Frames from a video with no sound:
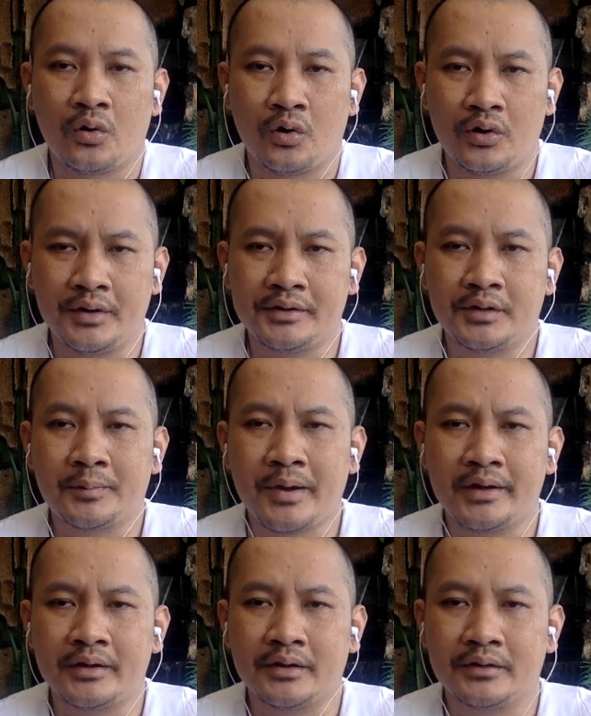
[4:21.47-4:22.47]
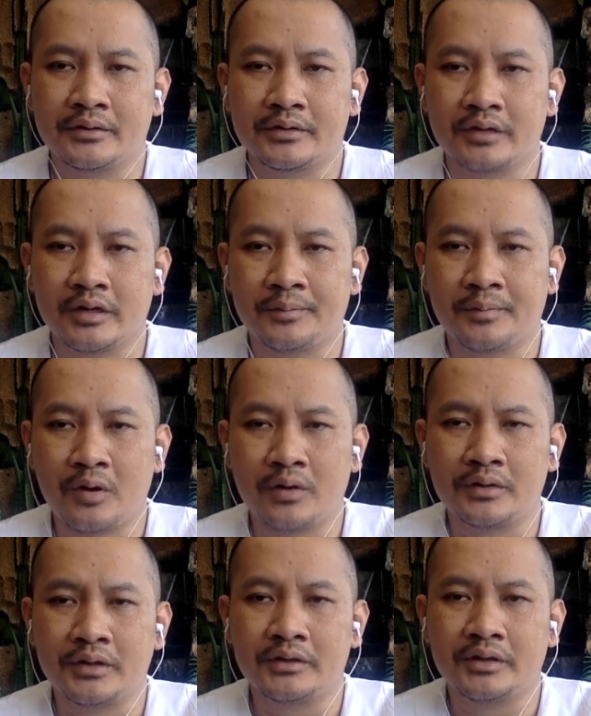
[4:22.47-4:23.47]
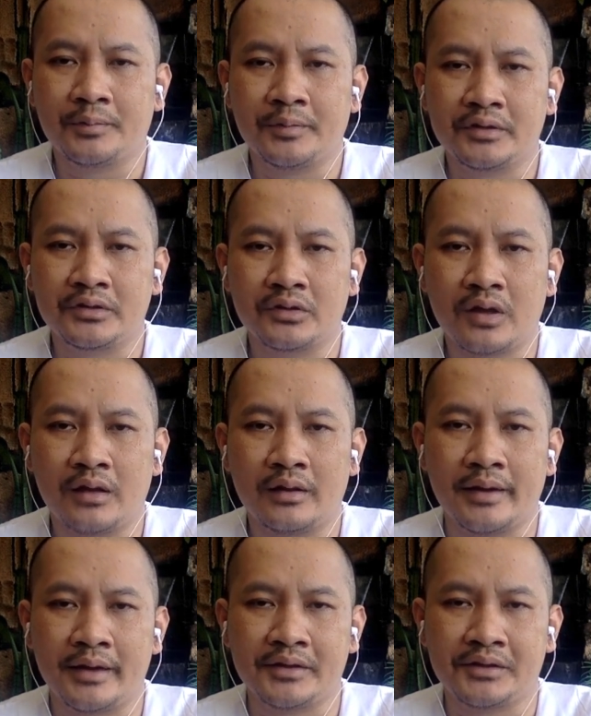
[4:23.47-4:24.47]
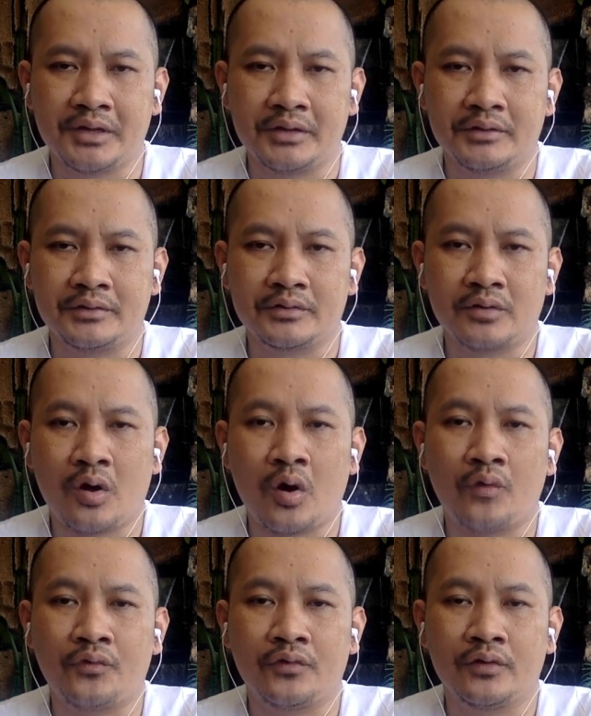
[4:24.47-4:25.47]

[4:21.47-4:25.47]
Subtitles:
wholly depends upon interpersonal exchange of